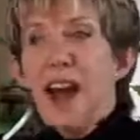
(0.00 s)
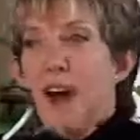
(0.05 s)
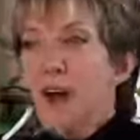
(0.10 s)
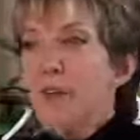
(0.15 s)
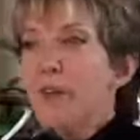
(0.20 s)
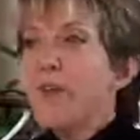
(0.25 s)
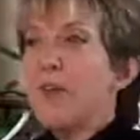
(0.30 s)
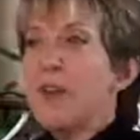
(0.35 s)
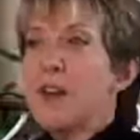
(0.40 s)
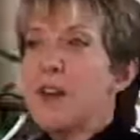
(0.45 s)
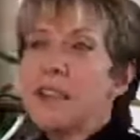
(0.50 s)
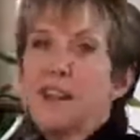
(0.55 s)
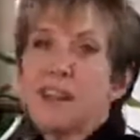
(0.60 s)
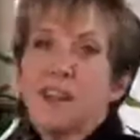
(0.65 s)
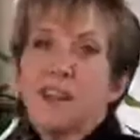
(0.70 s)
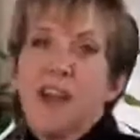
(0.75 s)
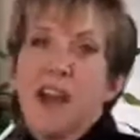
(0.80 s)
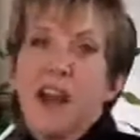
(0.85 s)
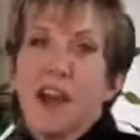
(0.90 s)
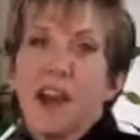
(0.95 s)
How fun
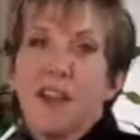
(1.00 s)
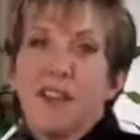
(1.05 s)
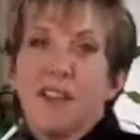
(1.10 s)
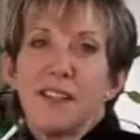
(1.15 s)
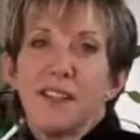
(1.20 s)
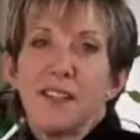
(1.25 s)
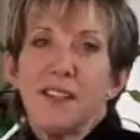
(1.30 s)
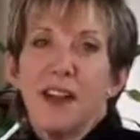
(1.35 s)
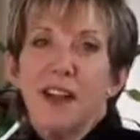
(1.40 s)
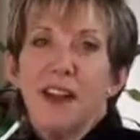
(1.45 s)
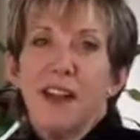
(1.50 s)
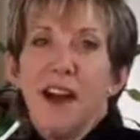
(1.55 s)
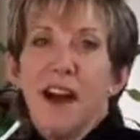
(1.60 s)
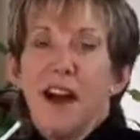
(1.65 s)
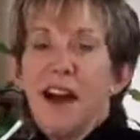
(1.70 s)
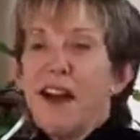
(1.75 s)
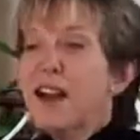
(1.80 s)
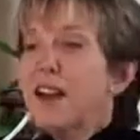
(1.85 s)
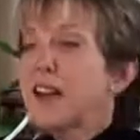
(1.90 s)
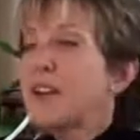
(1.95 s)
is that?
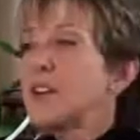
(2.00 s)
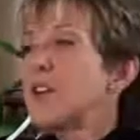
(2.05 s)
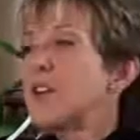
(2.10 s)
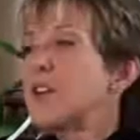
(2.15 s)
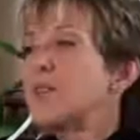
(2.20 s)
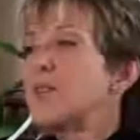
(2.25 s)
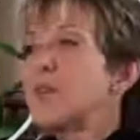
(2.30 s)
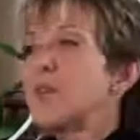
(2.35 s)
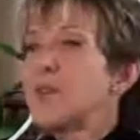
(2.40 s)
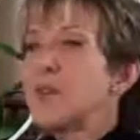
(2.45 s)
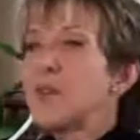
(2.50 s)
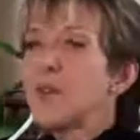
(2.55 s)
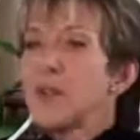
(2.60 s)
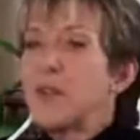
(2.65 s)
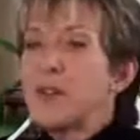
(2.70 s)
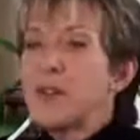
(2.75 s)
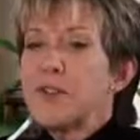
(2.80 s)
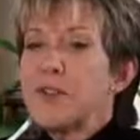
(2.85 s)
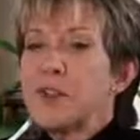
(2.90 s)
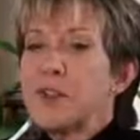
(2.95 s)
I got in touch with an
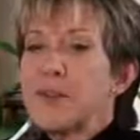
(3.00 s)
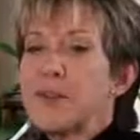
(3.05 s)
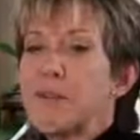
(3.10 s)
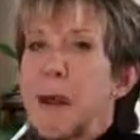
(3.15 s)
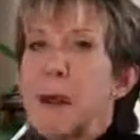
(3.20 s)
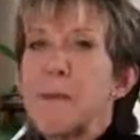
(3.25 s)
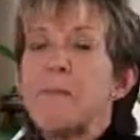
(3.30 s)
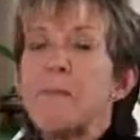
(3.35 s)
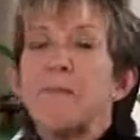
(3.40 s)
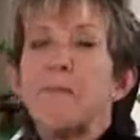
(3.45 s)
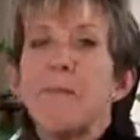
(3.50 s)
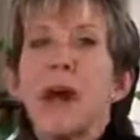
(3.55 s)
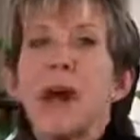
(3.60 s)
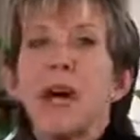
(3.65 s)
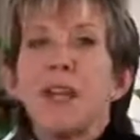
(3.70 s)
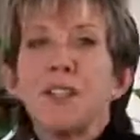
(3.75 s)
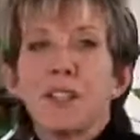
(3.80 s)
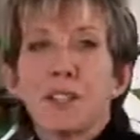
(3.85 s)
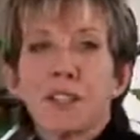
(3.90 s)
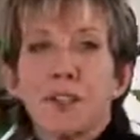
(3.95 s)
old friend. She was my
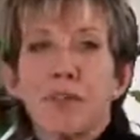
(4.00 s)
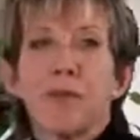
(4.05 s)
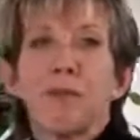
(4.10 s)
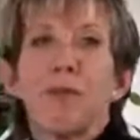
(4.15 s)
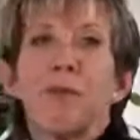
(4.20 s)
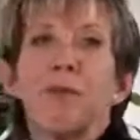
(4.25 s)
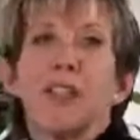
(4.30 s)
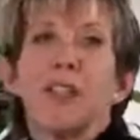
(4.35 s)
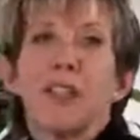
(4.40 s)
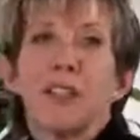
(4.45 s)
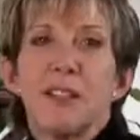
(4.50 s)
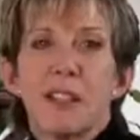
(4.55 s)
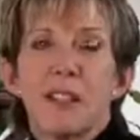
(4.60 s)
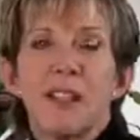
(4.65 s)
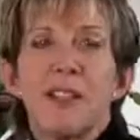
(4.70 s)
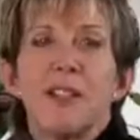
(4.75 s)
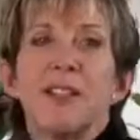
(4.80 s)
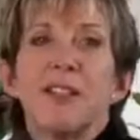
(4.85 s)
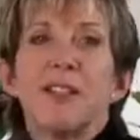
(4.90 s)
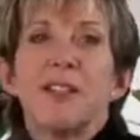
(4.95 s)
best
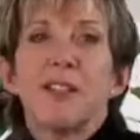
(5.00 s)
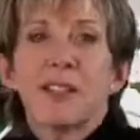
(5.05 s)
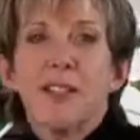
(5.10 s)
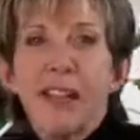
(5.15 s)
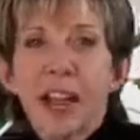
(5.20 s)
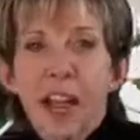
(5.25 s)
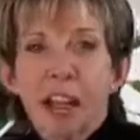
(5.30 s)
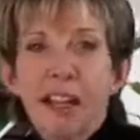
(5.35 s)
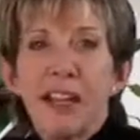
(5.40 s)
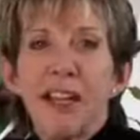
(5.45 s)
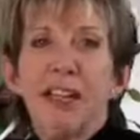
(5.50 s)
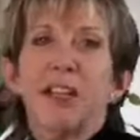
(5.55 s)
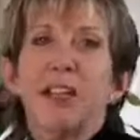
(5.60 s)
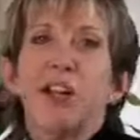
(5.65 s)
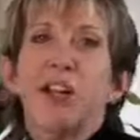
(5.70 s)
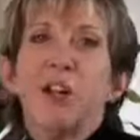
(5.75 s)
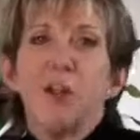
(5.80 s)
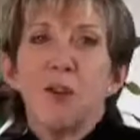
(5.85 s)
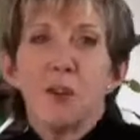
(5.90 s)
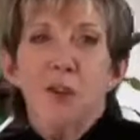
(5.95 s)
friend in the
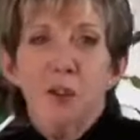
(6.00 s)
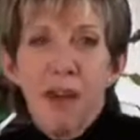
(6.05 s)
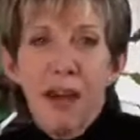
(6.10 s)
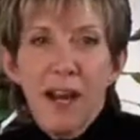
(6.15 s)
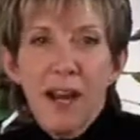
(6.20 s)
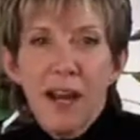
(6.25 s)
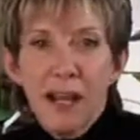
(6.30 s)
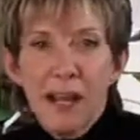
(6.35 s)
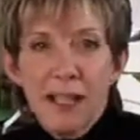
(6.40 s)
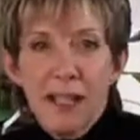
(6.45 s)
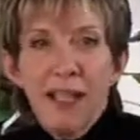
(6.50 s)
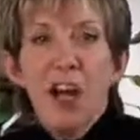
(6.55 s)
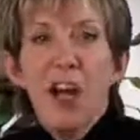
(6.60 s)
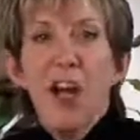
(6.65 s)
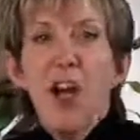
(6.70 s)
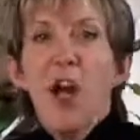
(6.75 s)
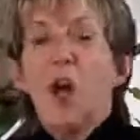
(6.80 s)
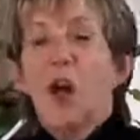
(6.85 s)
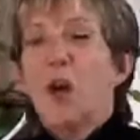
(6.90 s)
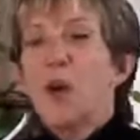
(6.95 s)
2nd
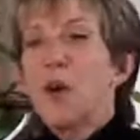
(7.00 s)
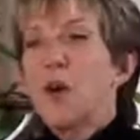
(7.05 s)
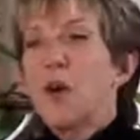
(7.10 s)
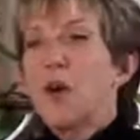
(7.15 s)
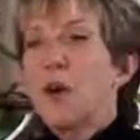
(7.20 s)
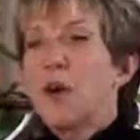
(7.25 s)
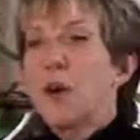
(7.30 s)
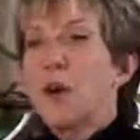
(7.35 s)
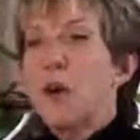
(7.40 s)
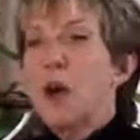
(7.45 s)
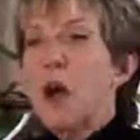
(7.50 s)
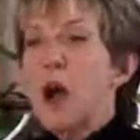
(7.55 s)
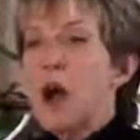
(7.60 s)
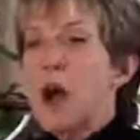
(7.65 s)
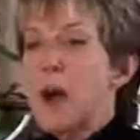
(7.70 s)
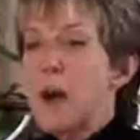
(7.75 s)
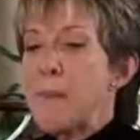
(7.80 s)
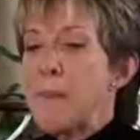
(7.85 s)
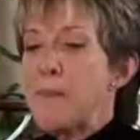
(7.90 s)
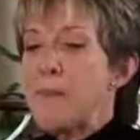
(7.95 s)
grade. Her
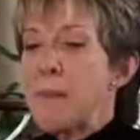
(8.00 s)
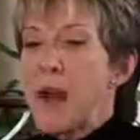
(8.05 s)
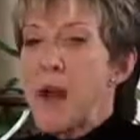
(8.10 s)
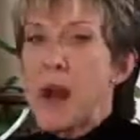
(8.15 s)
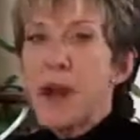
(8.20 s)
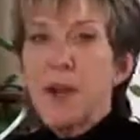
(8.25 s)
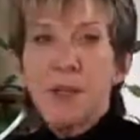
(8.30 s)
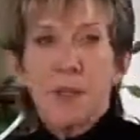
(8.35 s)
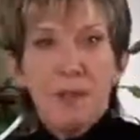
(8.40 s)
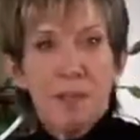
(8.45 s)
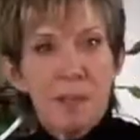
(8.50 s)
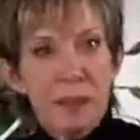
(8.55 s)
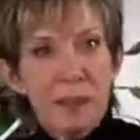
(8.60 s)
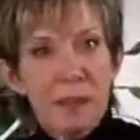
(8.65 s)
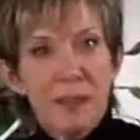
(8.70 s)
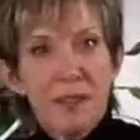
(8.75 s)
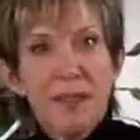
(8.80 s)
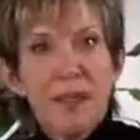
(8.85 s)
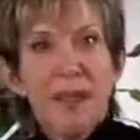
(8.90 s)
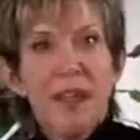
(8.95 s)

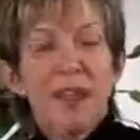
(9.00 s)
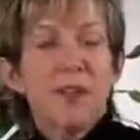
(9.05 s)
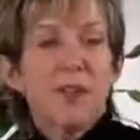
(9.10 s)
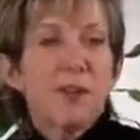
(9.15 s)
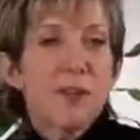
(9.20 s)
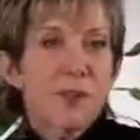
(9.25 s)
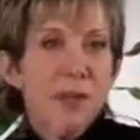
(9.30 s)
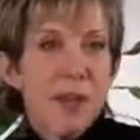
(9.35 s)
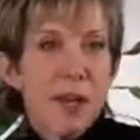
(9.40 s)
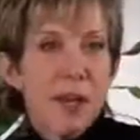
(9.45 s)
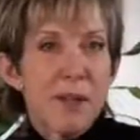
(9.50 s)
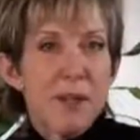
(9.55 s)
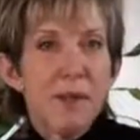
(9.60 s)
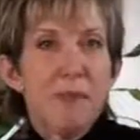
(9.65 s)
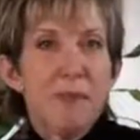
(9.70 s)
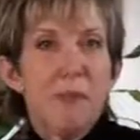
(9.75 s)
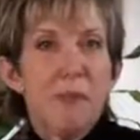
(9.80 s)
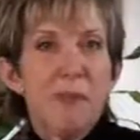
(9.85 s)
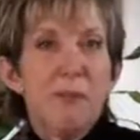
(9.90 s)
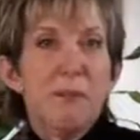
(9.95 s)
husband turns
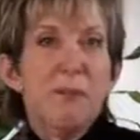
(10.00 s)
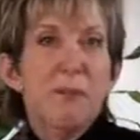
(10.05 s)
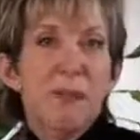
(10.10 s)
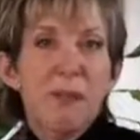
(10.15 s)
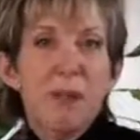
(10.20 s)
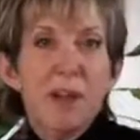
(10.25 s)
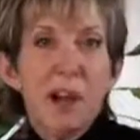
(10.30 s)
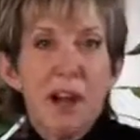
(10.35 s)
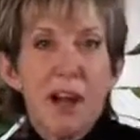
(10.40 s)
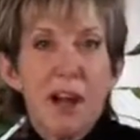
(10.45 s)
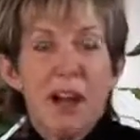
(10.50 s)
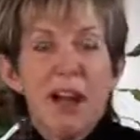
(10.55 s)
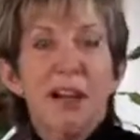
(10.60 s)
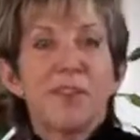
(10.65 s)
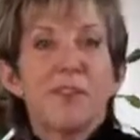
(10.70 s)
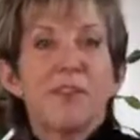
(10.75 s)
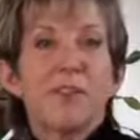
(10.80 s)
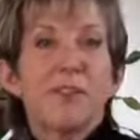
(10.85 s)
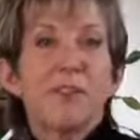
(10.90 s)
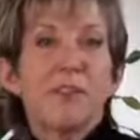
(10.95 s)
out to be Bill
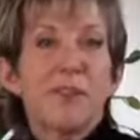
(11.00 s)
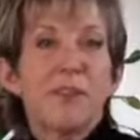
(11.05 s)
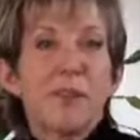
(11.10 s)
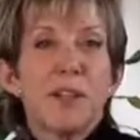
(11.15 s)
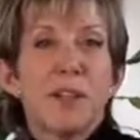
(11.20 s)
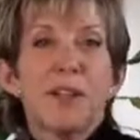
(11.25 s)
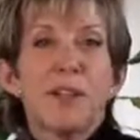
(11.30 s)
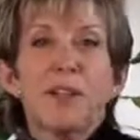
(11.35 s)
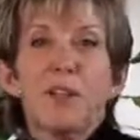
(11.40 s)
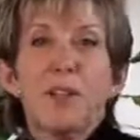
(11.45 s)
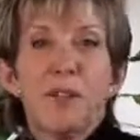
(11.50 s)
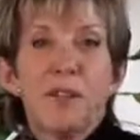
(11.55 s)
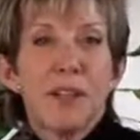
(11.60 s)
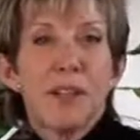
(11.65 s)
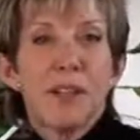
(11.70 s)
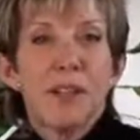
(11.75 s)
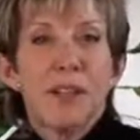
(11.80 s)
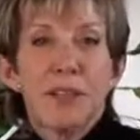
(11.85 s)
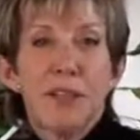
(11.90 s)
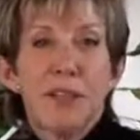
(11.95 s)
Hines, who
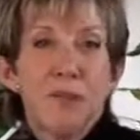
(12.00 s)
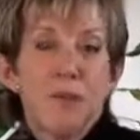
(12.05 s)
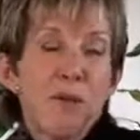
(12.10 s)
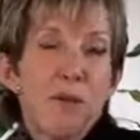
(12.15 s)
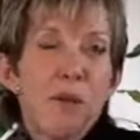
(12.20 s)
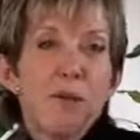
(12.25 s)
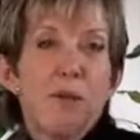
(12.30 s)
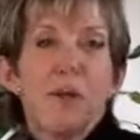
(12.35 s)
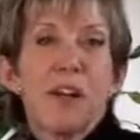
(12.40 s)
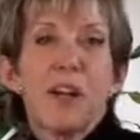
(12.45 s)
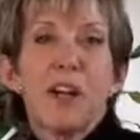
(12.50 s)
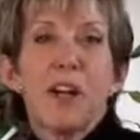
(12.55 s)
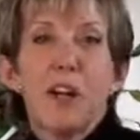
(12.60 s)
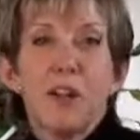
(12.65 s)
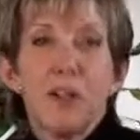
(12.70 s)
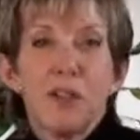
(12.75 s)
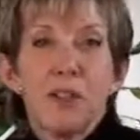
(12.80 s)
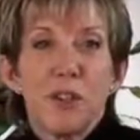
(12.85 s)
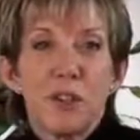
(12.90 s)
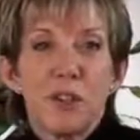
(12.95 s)
illustrates the
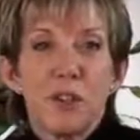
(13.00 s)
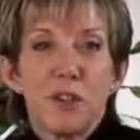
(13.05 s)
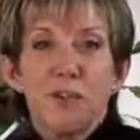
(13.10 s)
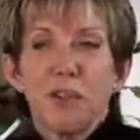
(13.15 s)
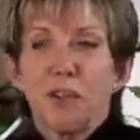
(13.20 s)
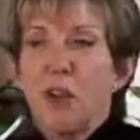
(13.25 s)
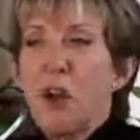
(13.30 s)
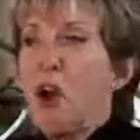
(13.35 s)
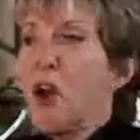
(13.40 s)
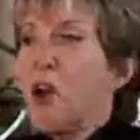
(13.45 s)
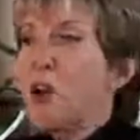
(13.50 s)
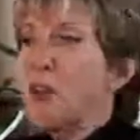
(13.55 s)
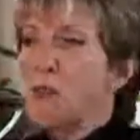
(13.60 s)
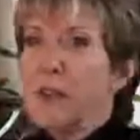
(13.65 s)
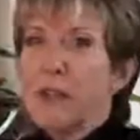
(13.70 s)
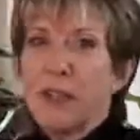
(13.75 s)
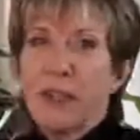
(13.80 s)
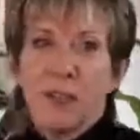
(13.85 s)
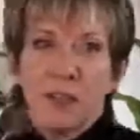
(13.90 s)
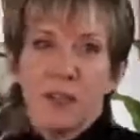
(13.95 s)
award-winning cartoon,
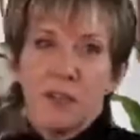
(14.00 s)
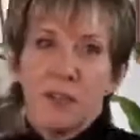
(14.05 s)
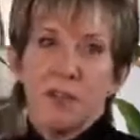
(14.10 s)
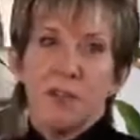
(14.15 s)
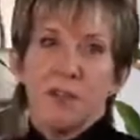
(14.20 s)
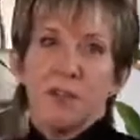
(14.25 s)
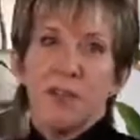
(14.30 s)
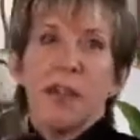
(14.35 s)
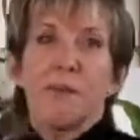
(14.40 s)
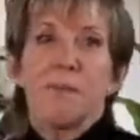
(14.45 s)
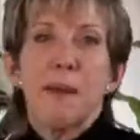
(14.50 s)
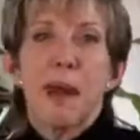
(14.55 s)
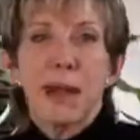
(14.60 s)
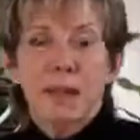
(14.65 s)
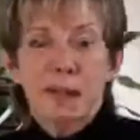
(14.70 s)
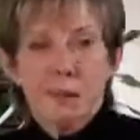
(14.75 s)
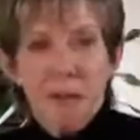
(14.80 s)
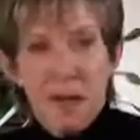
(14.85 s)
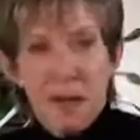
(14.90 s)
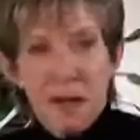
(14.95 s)
long-running cartoon, Tank
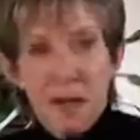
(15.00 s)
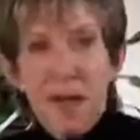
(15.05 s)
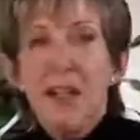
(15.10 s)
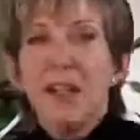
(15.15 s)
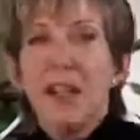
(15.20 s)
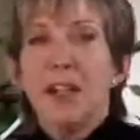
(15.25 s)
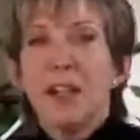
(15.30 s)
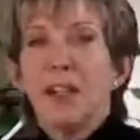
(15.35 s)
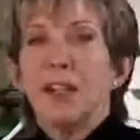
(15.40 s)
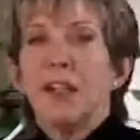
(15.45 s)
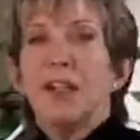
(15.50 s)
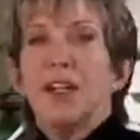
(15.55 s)
McNamara,